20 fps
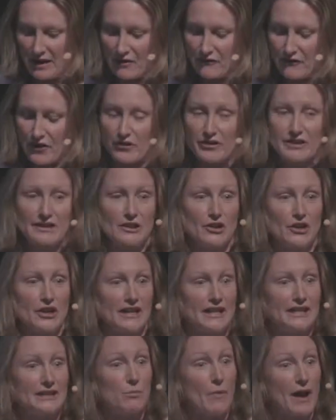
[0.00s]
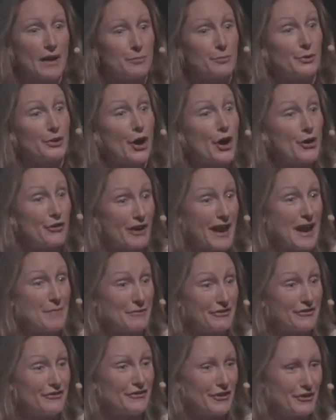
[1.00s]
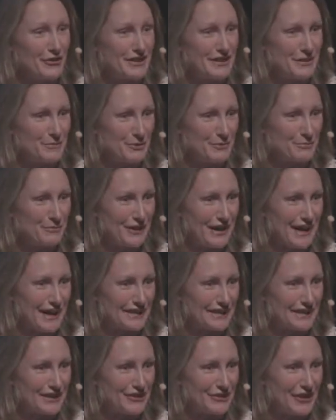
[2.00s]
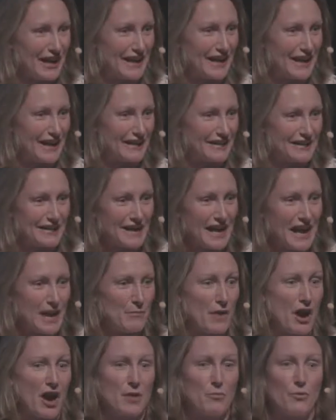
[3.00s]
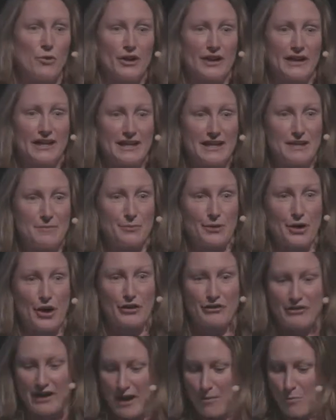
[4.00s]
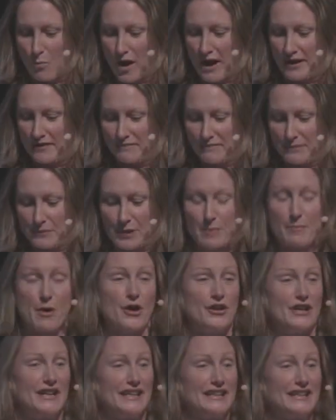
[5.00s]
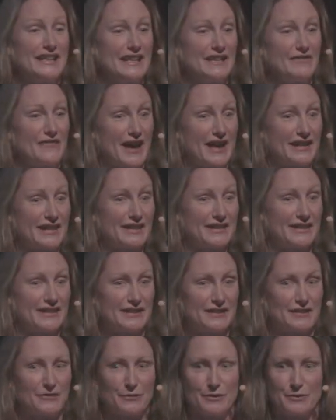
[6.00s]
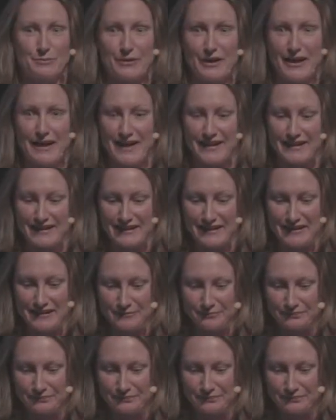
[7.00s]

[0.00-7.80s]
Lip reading: Forest Learning is one program of Forest and Wood Products Australia, and I work in Program 1, promoting the advantages of wood products.